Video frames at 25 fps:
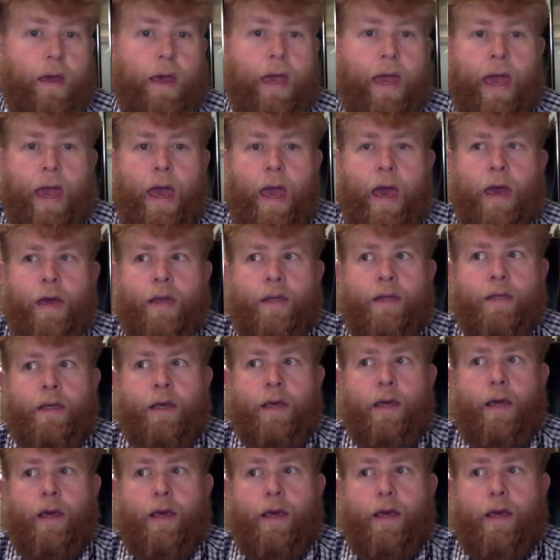And
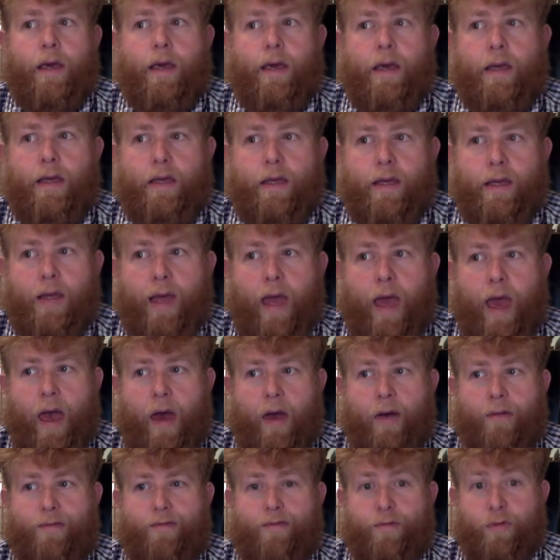it can
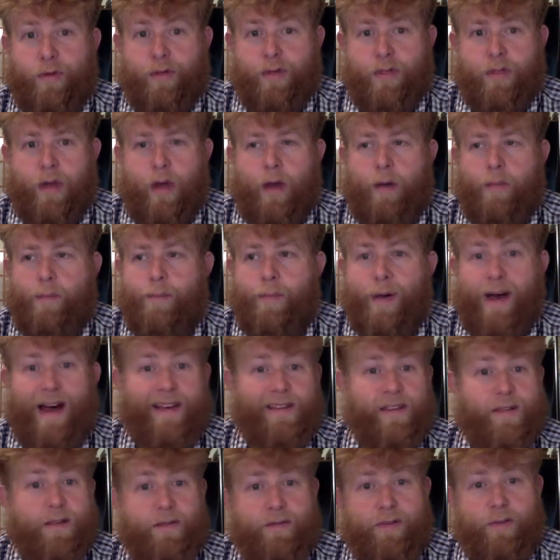have, for some,
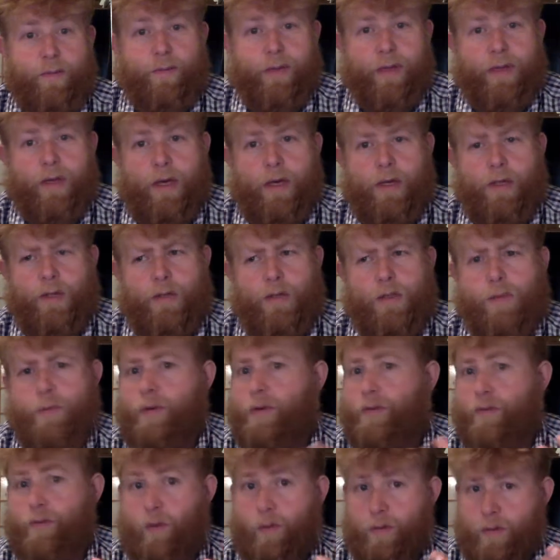positive implications, but
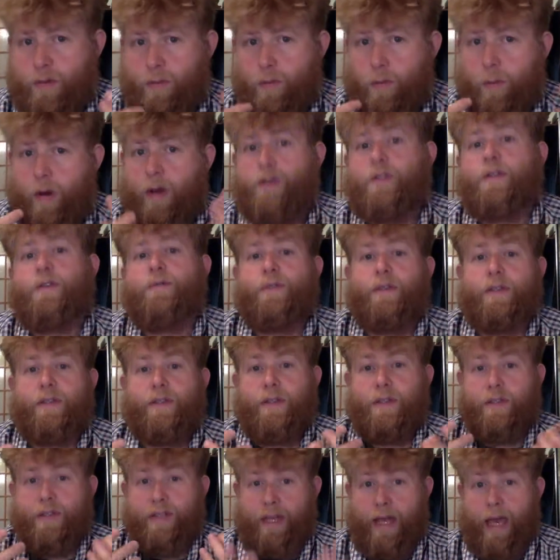of course, much of
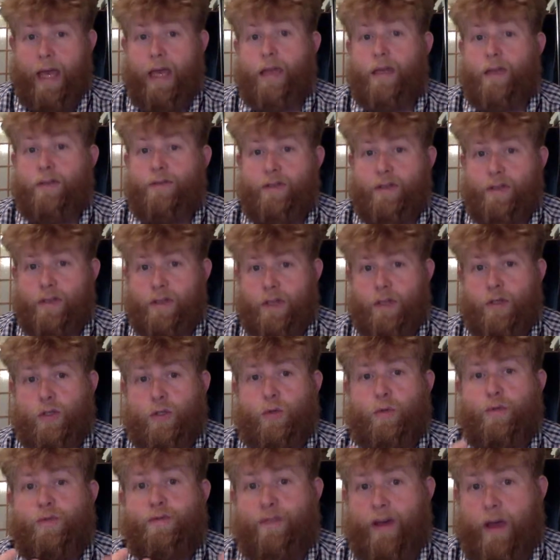this is negative and tinged
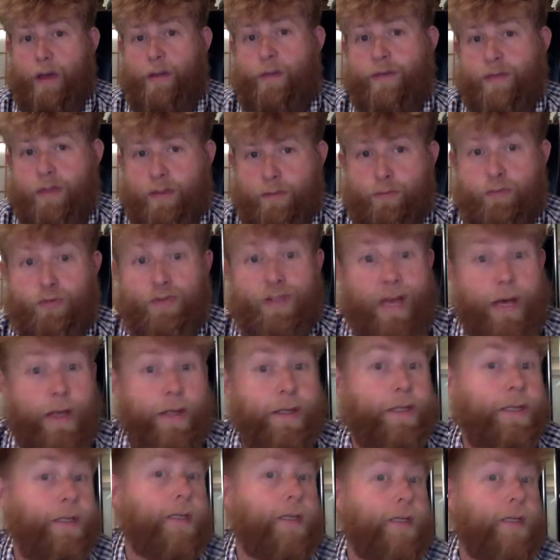with violence and brutality.